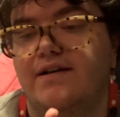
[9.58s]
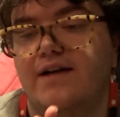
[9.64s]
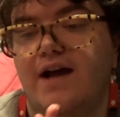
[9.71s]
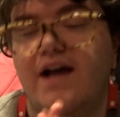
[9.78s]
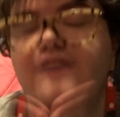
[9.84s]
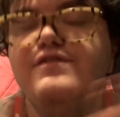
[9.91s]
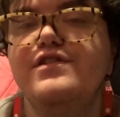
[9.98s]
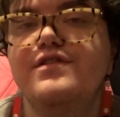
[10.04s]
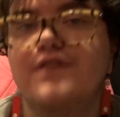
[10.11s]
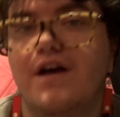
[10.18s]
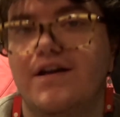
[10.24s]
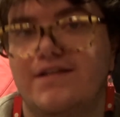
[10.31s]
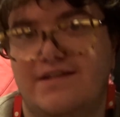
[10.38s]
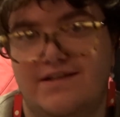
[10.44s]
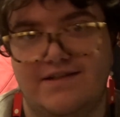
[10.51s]
I have a
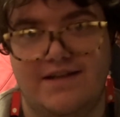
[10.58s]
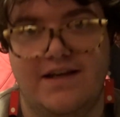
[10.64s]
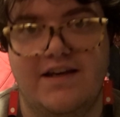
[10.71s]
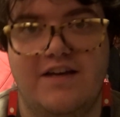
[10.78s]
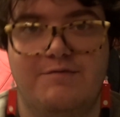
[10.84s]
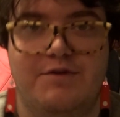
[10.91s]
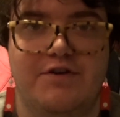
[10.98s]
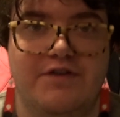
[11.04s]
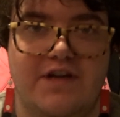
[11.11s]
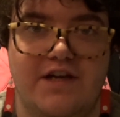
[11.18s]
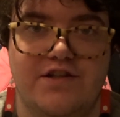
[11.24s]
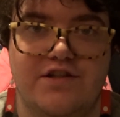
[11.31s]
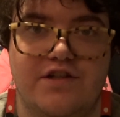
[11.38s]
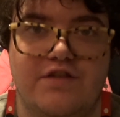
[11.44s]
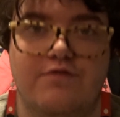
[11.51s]
lot to say about
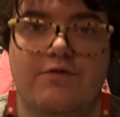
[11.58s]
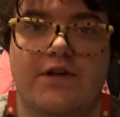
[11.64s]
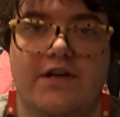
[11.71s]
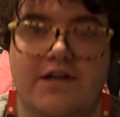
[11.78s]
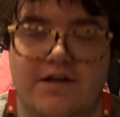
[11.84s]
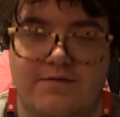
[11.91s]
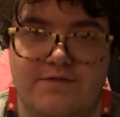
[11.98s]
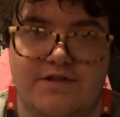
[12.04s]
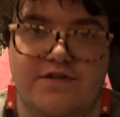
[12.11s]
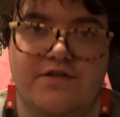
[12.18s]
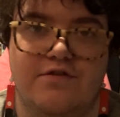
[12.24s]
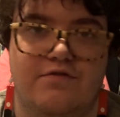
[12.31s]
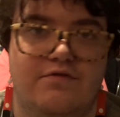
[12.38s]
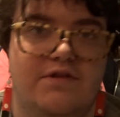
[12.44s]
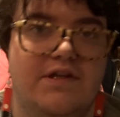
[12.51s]
Genshin when it comes
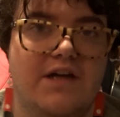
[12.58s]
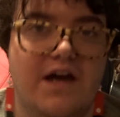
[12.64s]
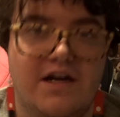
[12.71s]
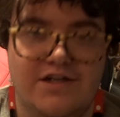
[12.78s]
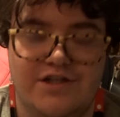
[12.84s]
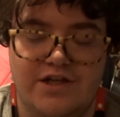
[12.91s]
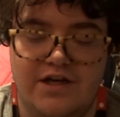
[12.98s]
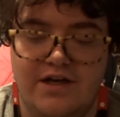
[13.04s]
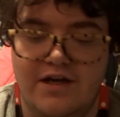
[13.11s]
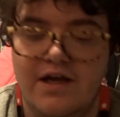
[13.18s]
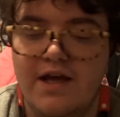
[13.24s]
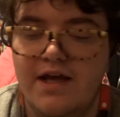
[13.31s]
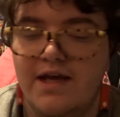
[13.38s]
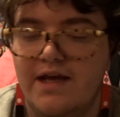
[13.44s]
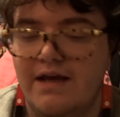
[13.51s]
to the gacha,
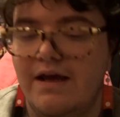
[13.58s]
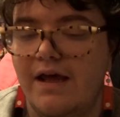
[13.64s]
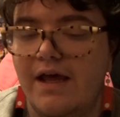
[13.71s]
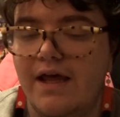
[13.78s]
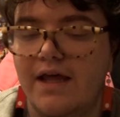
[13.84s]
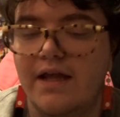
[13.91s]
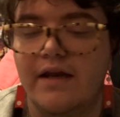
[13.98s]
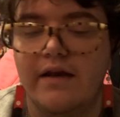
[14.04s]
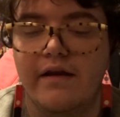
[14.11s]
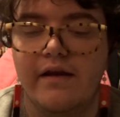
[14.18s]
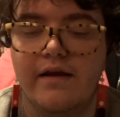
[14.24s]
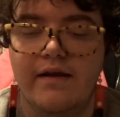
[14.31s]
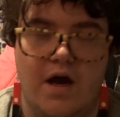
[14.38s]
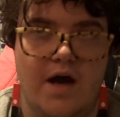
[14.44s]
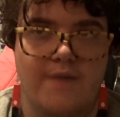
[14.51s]

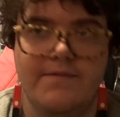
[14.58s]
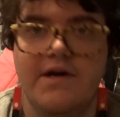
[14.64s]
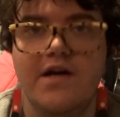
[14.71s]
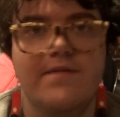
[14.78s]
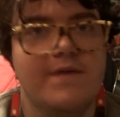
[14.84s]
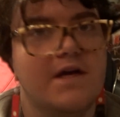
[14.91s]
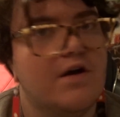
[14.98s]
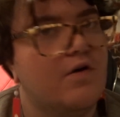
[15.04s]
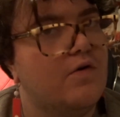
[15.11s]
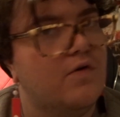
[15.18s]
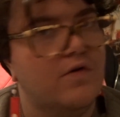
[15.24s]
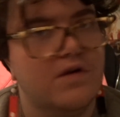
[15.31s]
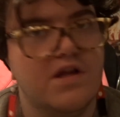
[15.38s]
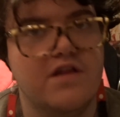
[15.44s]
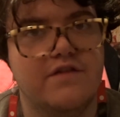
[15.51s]
and I'm gonna make a
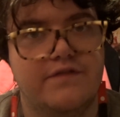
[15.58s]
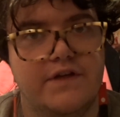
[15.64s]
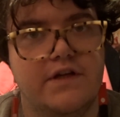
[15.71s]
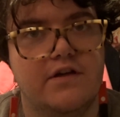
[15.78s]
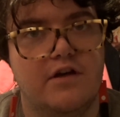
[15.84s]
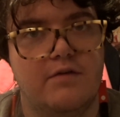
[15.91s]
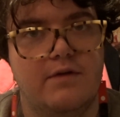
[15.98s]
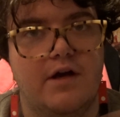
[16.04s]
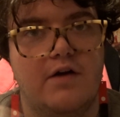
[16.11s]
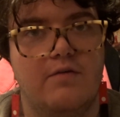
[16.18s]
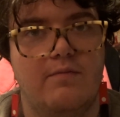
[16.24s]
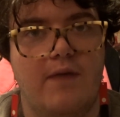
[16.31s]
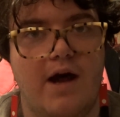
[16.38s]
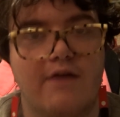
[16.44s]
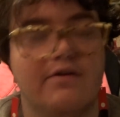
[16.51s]
whole other video about
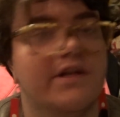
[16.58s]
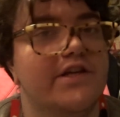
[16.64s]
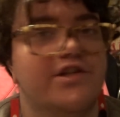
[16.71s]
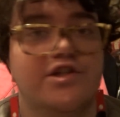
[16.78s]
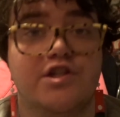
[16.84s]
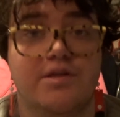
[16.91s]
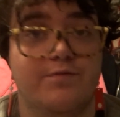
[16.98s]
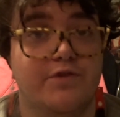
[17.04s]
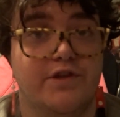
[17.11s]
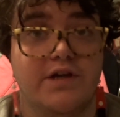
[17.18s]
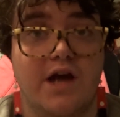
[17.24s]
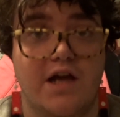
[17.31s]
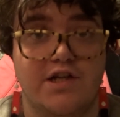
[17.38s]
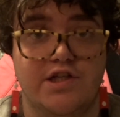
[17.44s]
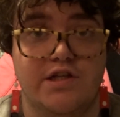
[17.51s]
my relationship with the
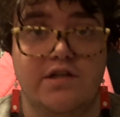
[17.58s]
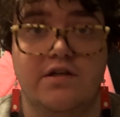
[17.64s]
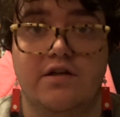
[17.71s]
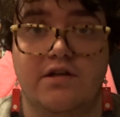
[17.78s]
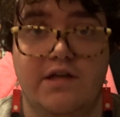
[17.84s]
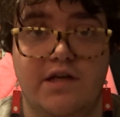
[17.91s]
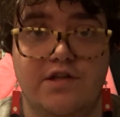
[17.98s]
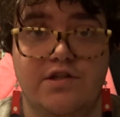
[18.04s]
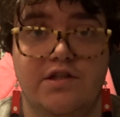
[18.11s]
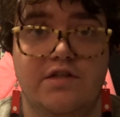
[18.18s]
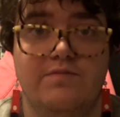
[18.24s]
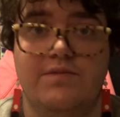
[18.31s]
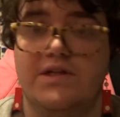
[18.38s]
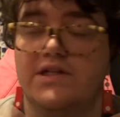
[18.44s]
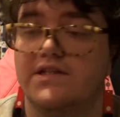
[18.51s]
gacha on
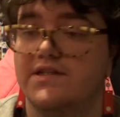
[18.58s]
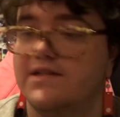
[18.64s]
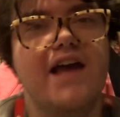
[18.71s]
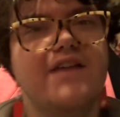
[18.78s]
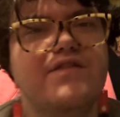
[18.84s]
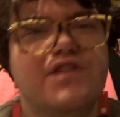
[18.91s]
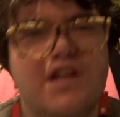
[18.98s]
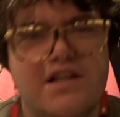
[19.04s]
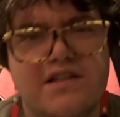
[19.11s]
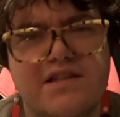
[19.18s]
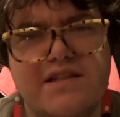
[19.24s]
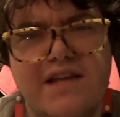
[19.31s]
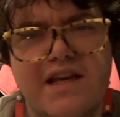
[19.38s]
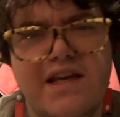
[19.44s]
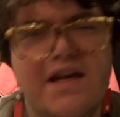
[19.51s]
Genshin because I have a lot to
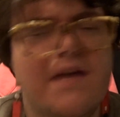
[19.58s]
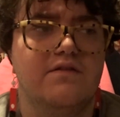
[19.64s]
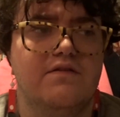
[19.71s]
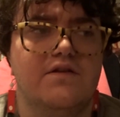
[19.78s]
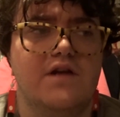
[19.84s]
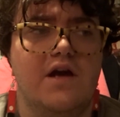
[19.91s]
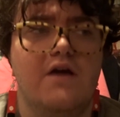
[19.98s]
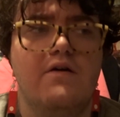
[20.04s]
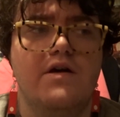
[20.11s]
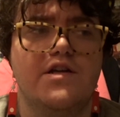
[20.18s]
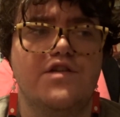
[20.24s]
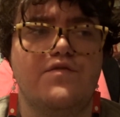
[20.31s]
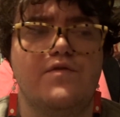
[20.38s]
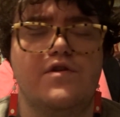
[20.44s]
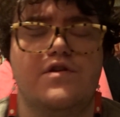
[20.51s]
say. For now, I
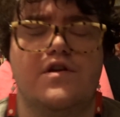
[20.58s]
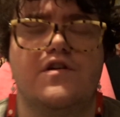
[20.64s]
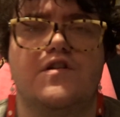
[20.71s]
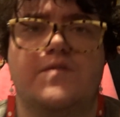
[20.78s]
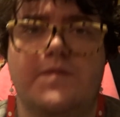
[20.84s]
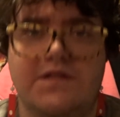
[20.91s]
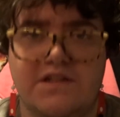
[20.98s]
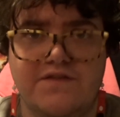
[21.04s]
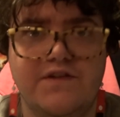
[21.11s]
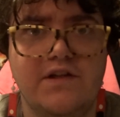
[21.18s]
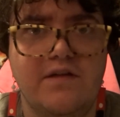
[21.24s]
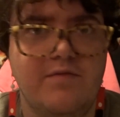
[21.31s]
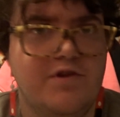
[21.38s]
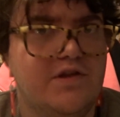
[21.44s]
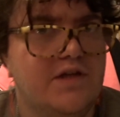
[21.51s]
just want to talk specifically
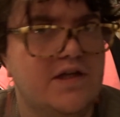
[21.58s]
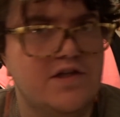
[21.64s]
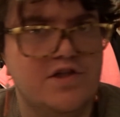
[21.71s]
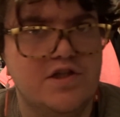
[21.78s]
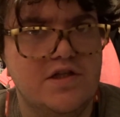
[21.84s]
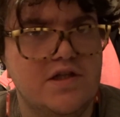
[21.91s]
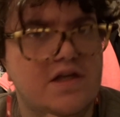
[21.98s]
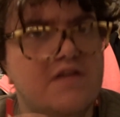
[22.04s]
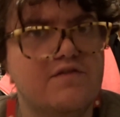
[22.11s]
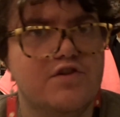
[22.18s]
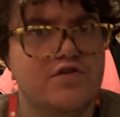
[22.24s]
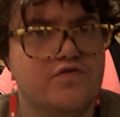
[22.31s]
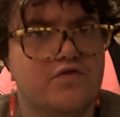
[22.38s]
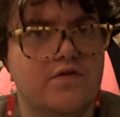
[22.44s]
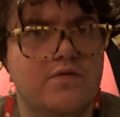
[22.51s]
about the Genshin
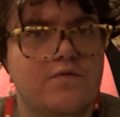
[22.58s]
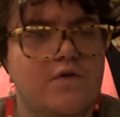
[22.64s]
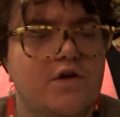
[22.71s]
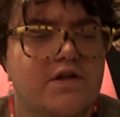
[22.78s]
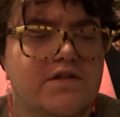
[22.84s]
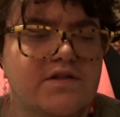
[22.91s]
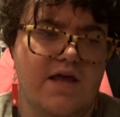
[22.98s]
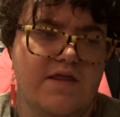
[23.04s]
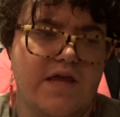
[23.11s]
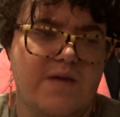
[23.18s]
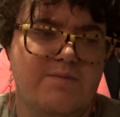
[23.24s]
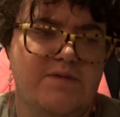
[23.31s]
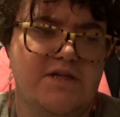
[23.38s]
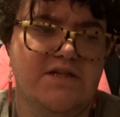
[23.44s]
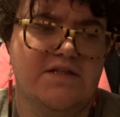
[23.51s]
Anniversary Rewards.
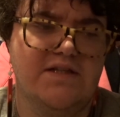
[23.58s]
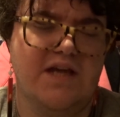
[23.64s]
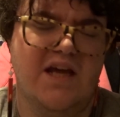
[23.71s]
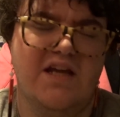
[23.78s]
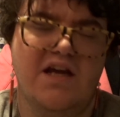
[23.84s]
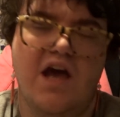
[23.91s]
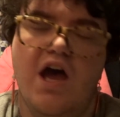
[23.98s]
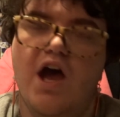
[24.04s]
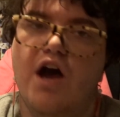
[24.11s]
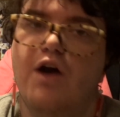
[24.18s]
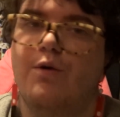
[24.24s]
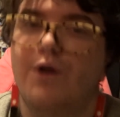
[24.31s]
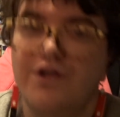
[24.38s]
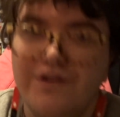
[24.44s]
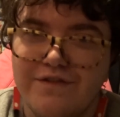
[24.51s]
That being said,
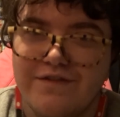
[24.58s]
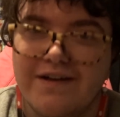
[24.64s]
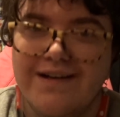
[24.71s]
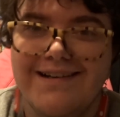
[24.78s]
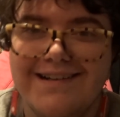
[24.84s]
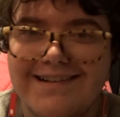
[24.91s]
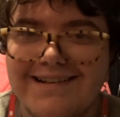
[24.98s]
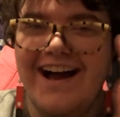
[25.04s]
what the fuck?